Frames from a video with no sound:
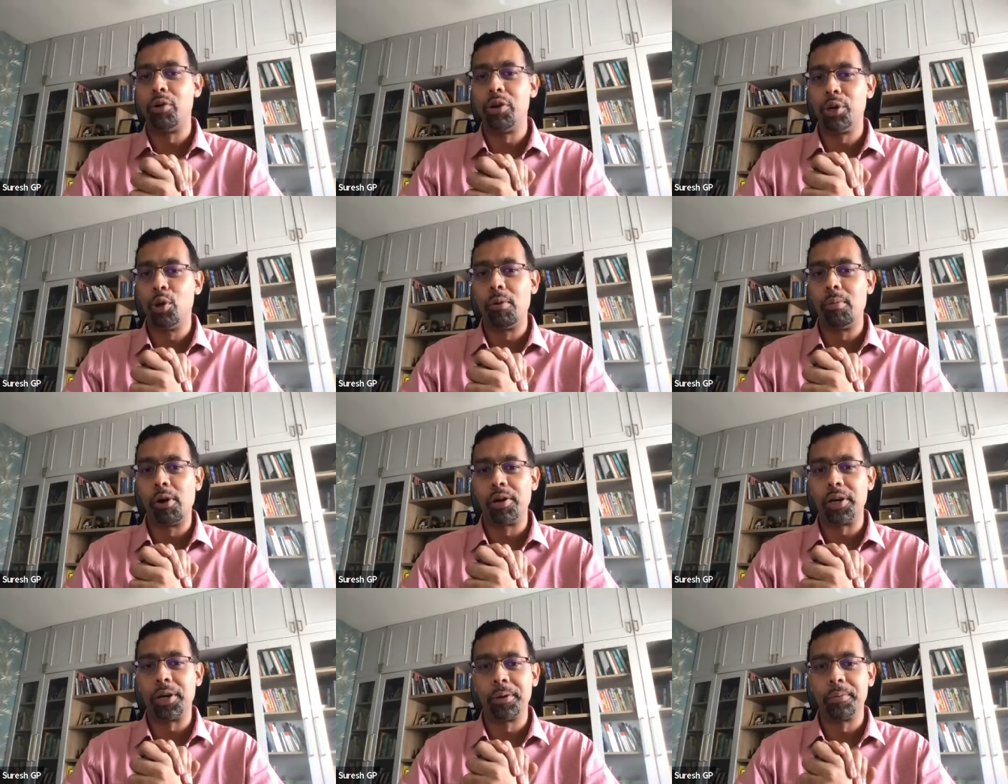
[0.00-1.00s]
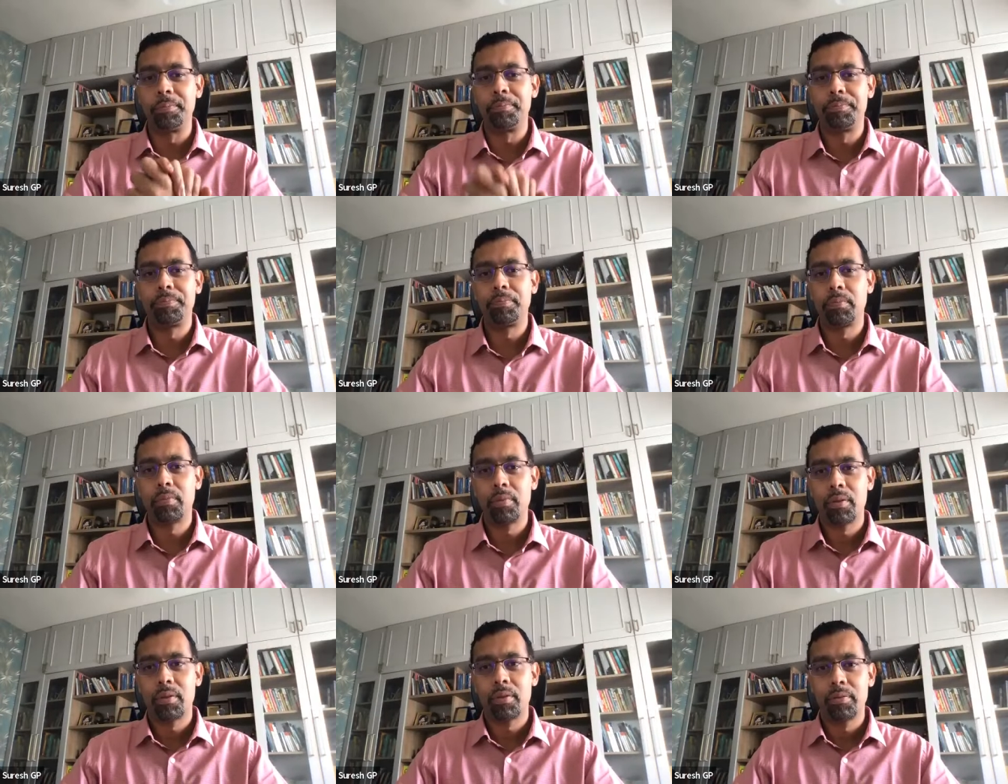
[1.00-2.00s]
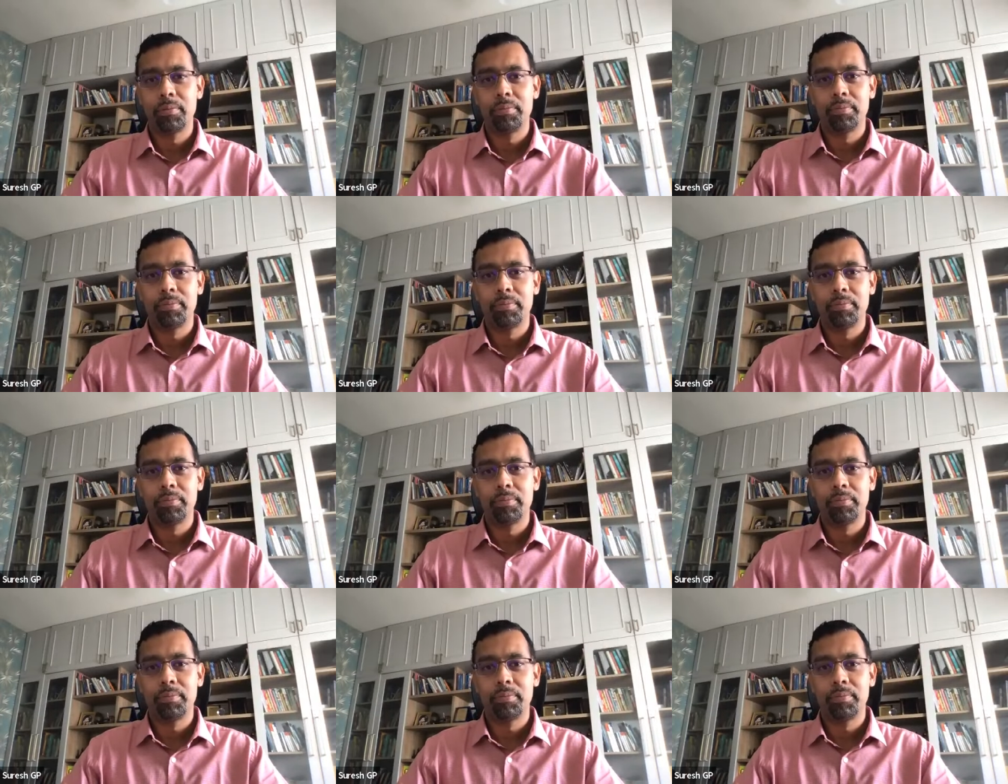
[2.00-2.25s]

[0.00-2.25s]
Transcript: how did you go about it